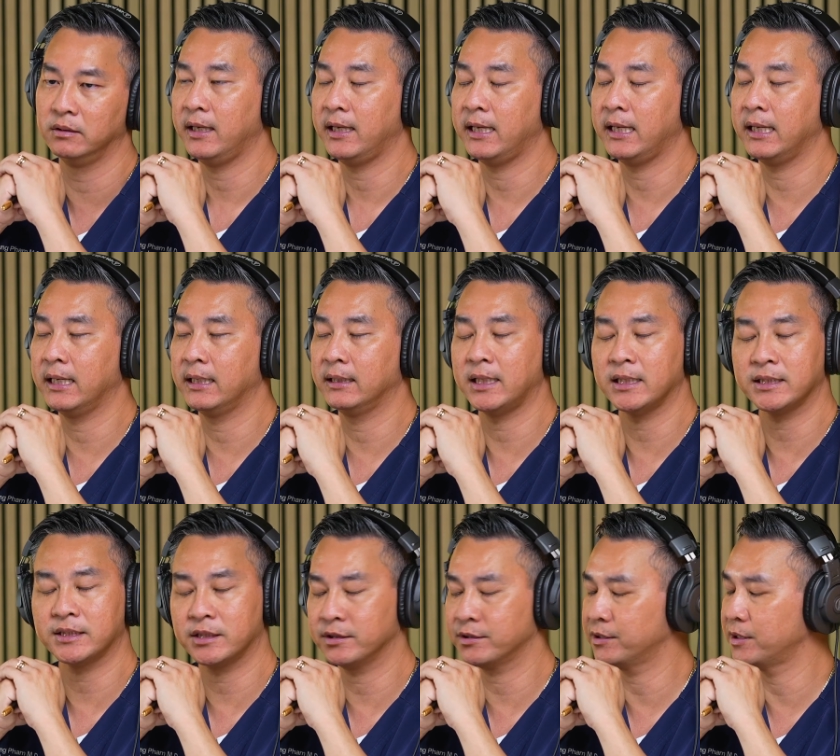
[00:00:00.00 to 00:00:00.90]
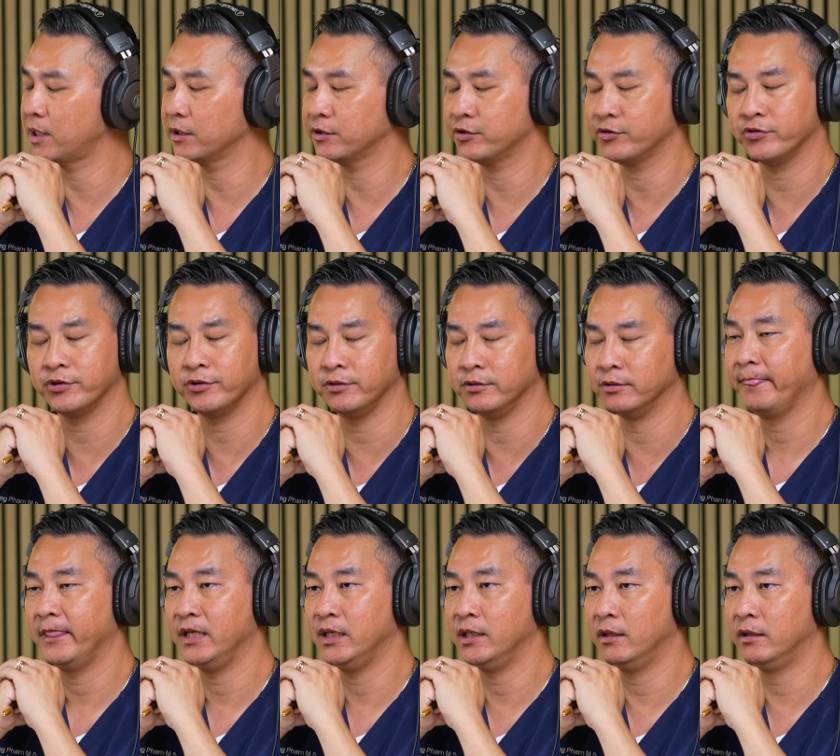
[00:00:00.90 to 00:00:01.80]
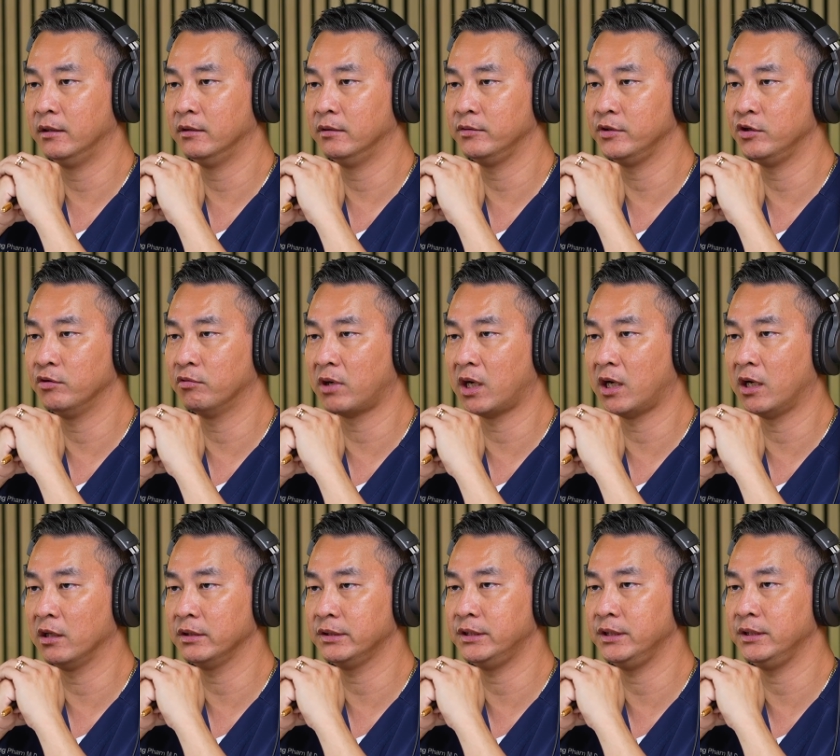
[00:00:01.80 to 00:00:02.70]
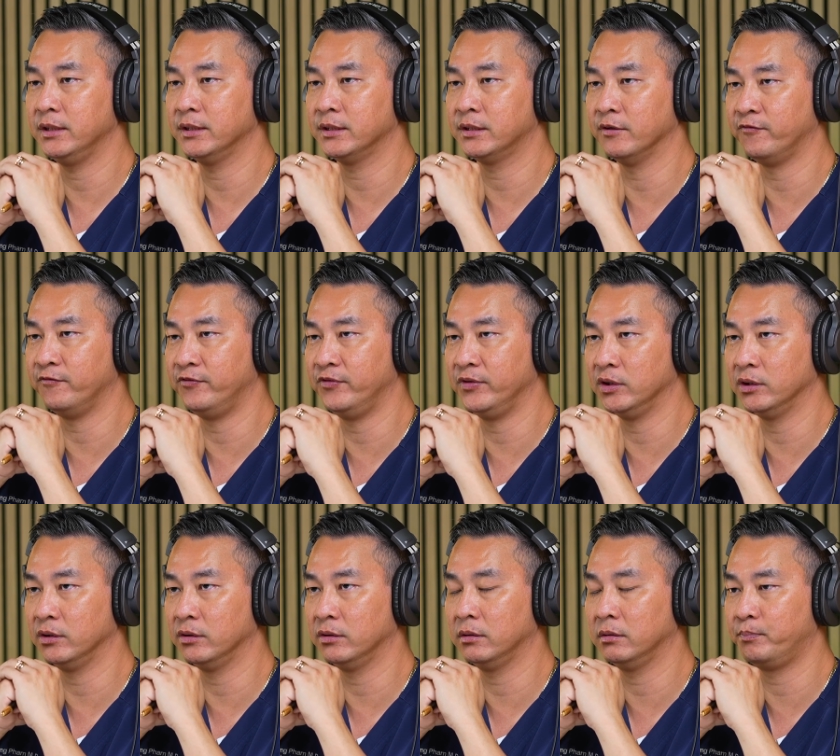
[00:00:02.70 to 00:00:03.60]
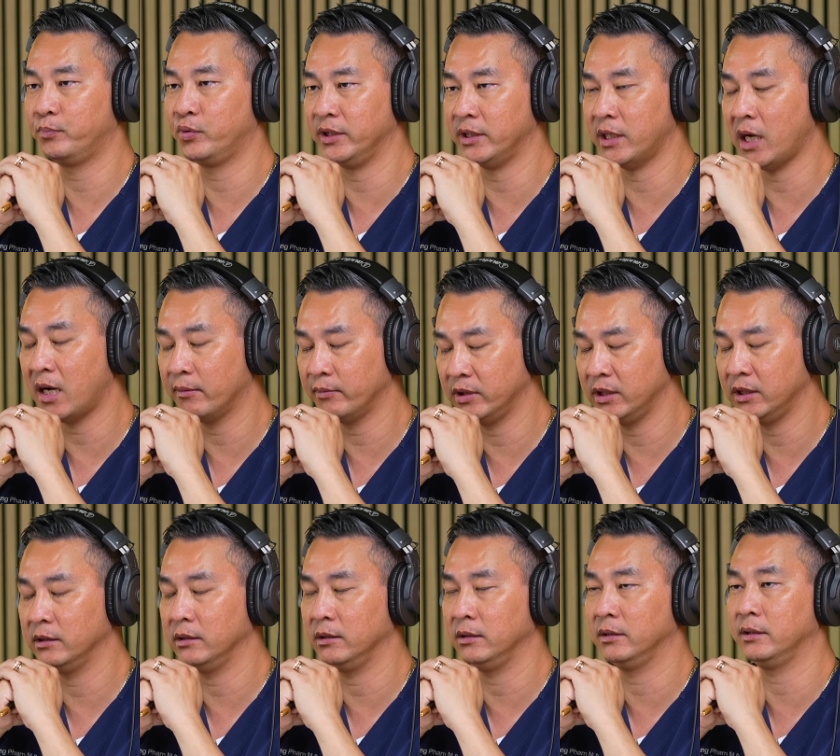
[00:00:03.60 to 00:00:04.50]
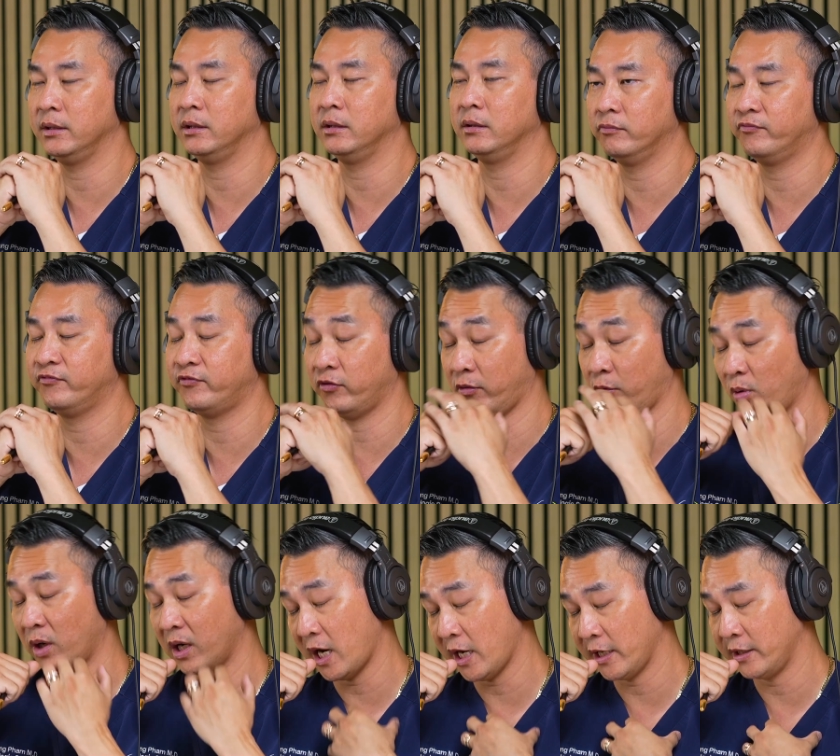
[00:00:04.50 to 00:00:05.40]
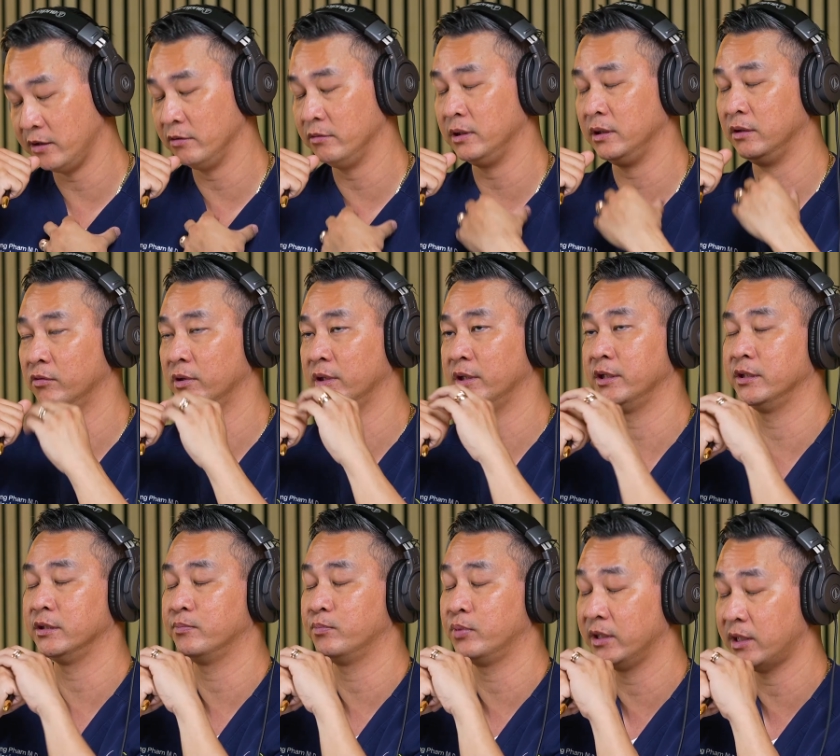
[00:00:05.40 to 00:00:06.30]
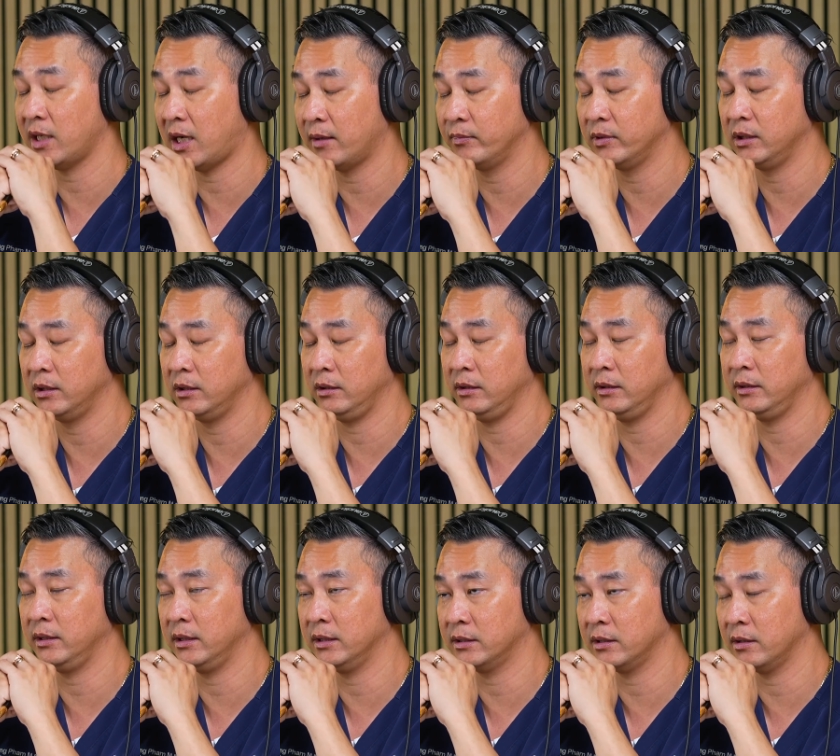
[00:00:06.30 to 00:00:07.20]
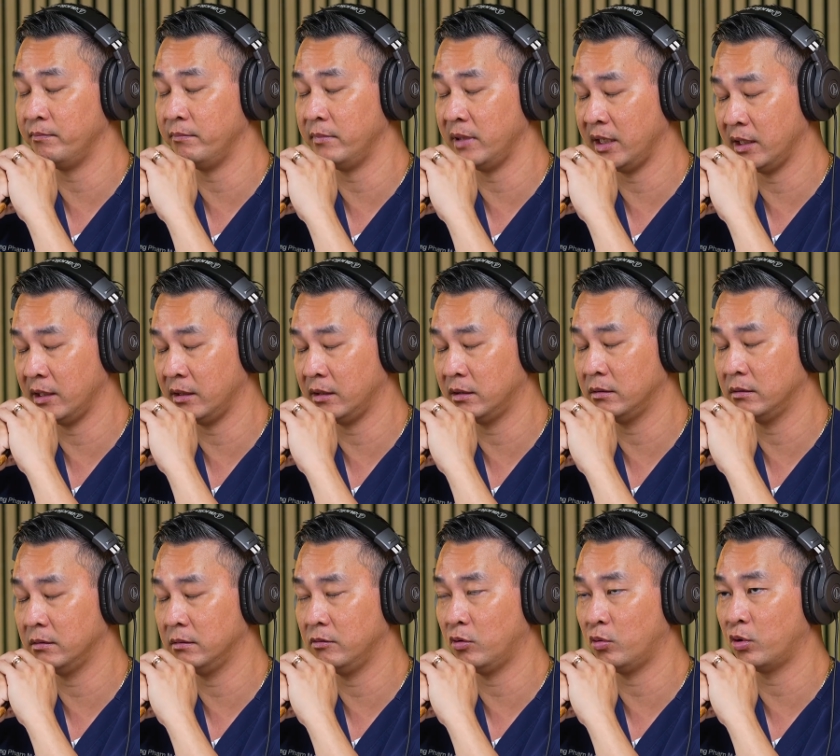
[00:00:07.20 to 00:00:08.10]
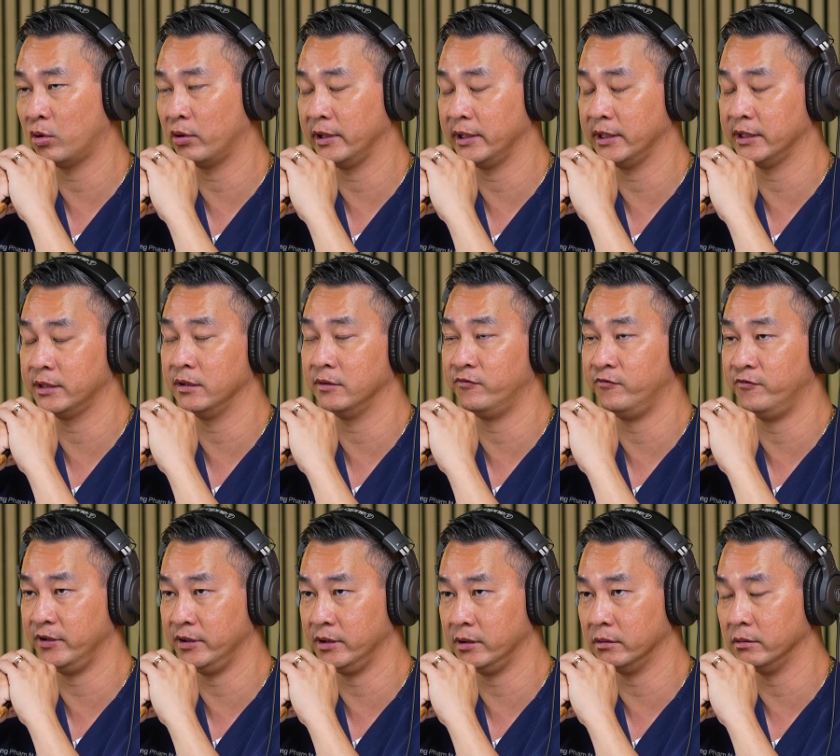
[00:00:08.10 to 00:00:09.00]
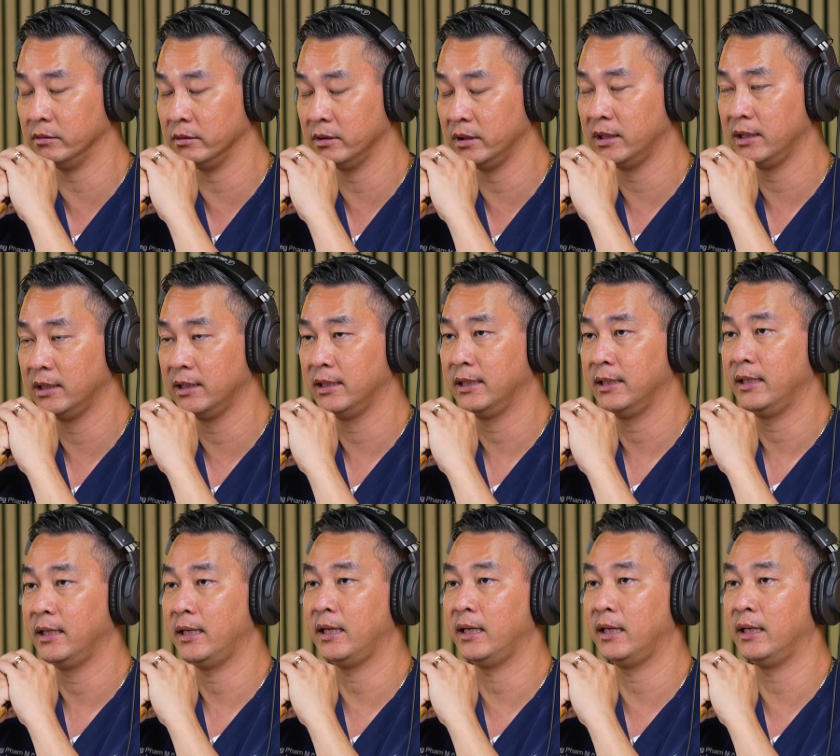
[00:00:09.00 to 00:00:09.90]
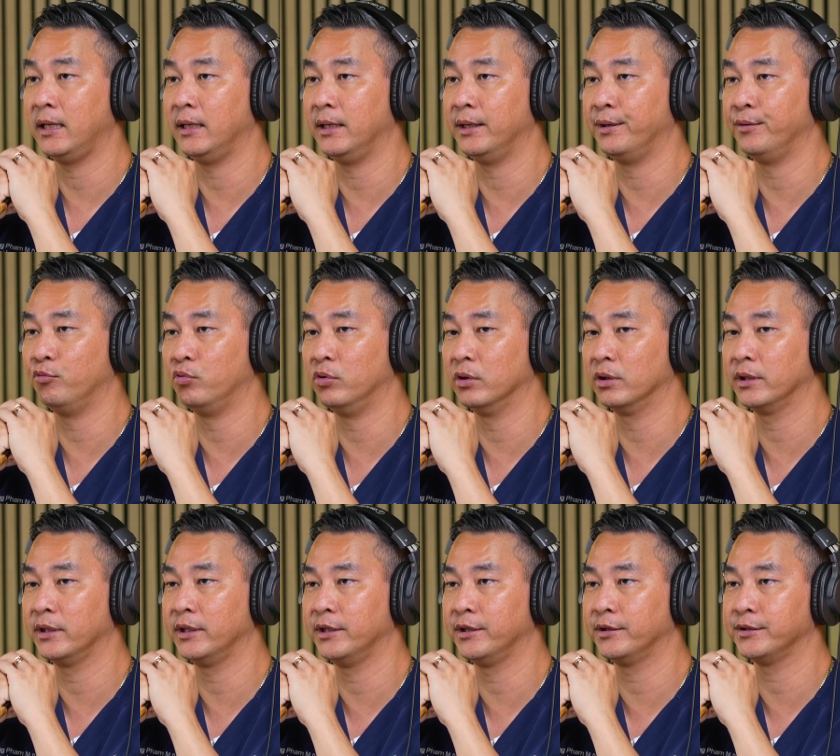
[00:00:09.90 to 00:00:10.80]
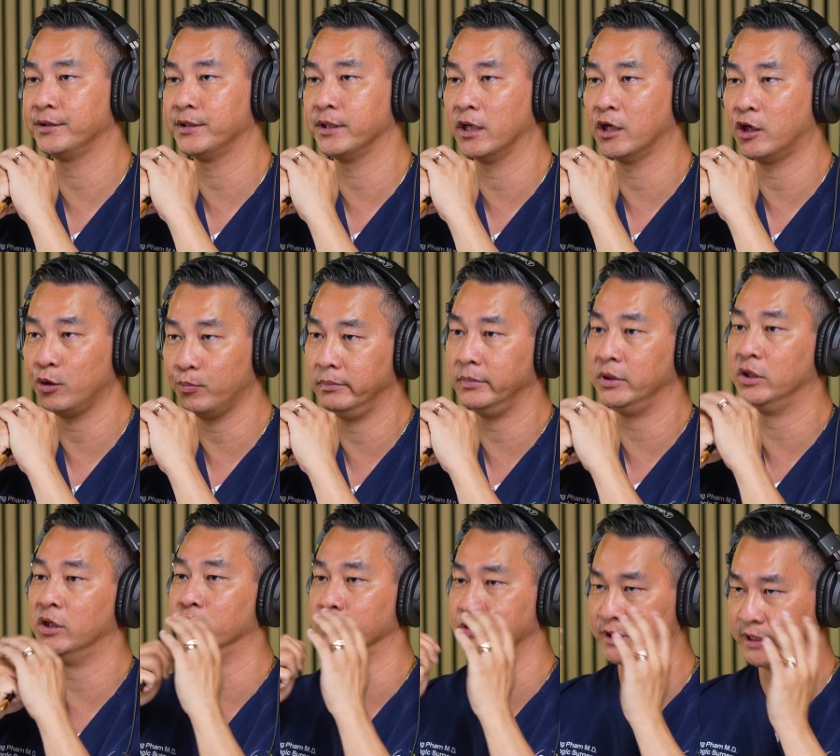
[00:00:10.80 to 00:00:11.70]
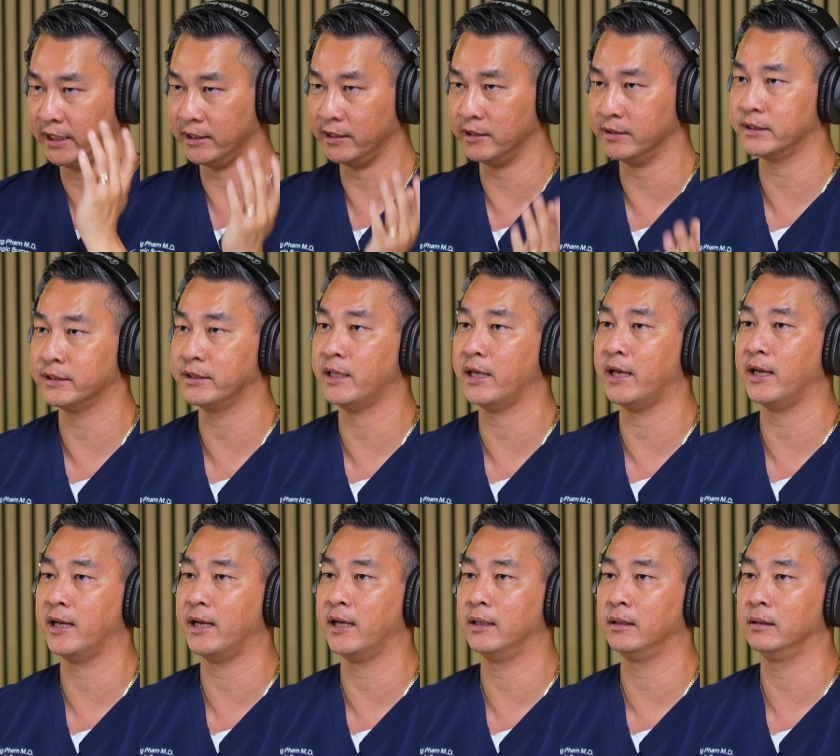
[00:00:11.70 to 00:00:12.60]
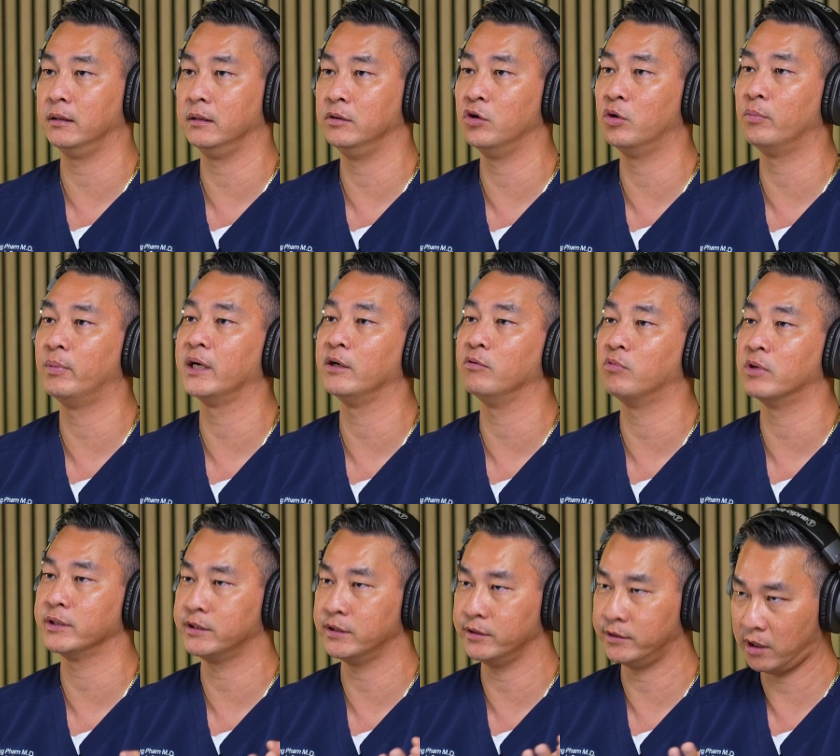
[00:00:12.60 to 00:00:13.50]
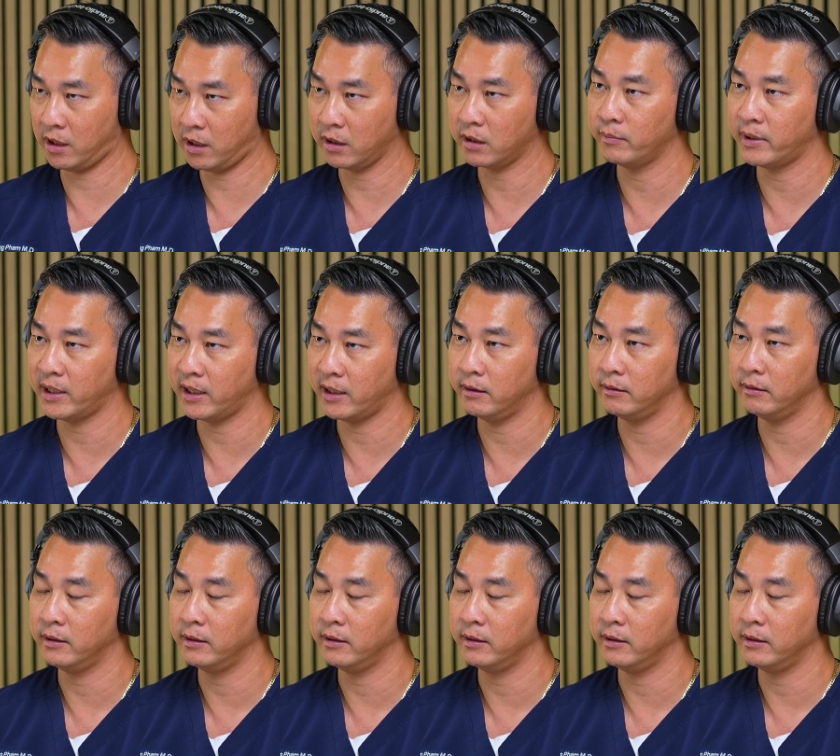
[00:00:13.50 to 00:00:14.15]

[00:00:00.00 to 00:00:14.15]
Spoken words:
And that's just not true. You know, urology is a field predominantly, for what I do anyways, predominantly is a male-oriented field. And we're here to help those things that nobody wants to talk about.